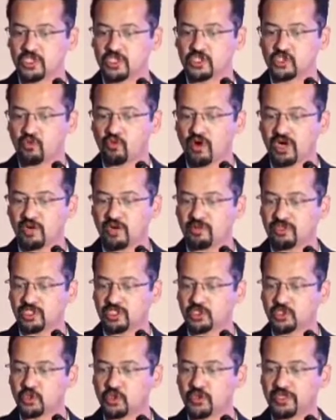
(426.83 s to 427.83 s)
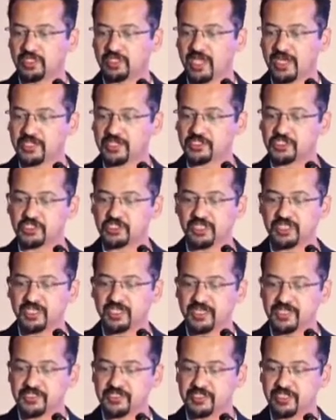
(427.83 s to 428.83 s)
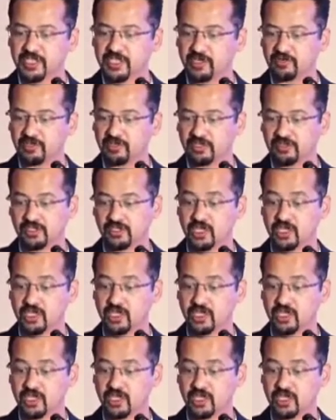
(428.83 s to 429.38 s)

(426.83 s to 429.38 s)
So what about the toe in the anesthesia and intensive care?